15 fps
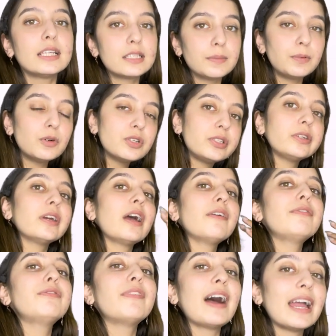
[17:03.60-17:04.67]
Suppose you have
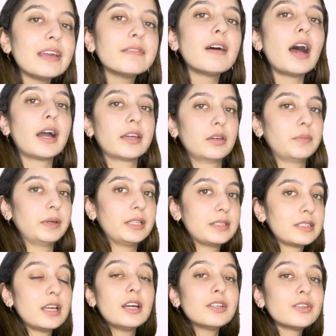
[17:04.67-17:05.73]
5
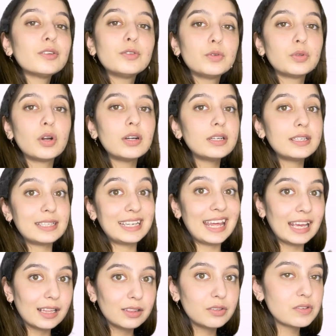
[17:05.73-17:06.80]
arguments, so do not
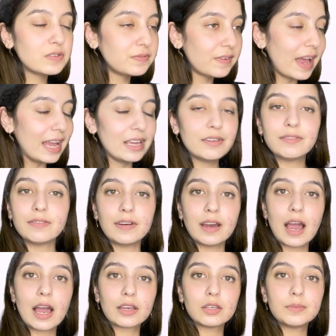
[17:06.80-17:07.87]
tell those 5
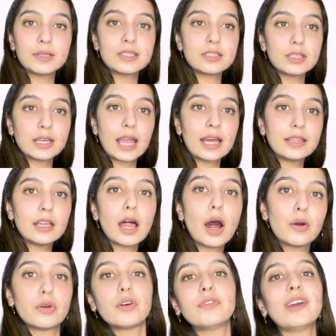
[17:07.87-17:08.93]
arguments together
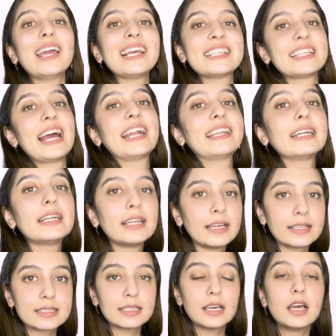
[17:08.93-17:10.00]
out of your
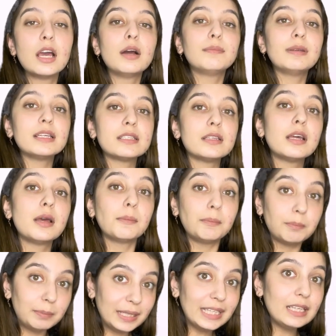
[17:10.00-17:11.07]
excitedness. Plus
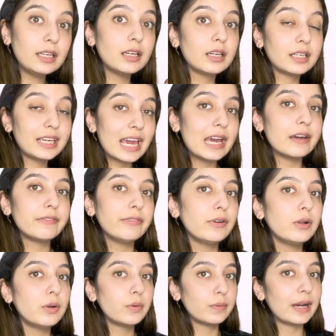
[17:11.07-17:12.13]
be
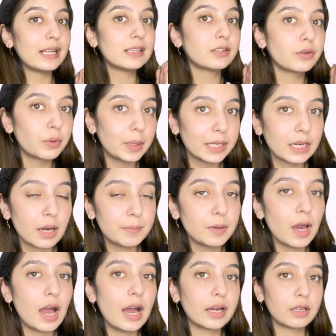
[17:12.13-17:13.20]
careful while throwing up your
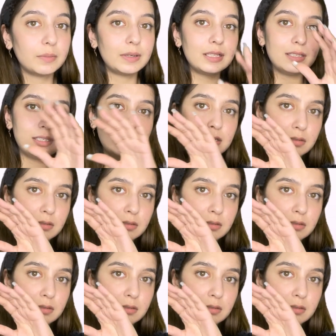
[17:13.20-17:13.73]
arguments.